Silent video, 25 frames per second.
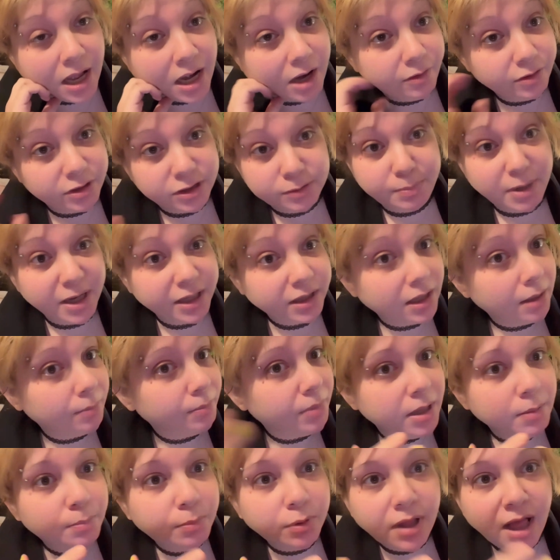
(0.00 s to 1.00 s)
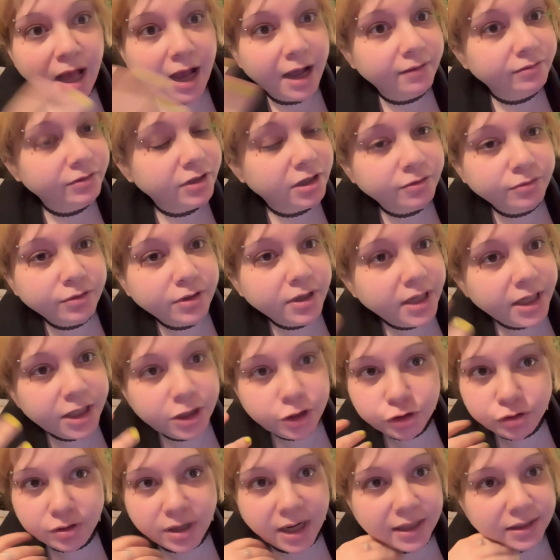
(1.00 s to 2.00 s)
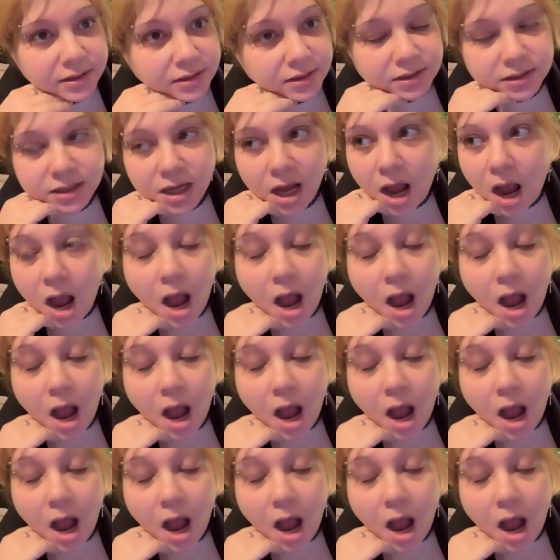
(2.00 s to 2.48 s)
I respect that people have different interests.